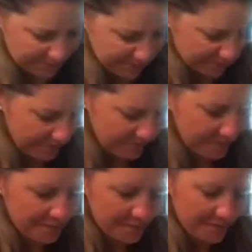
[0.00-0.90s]

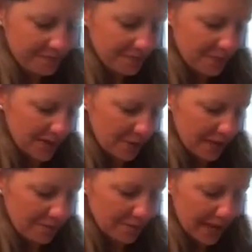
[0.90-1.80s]
You know what?
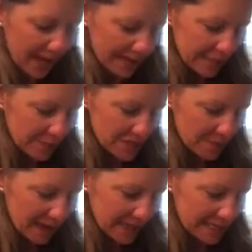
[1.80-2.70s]
I think we should
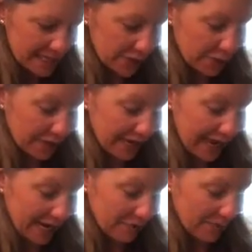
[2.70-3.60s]
make this a
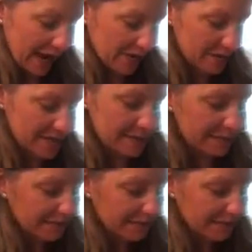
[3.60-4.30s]
creative mouse.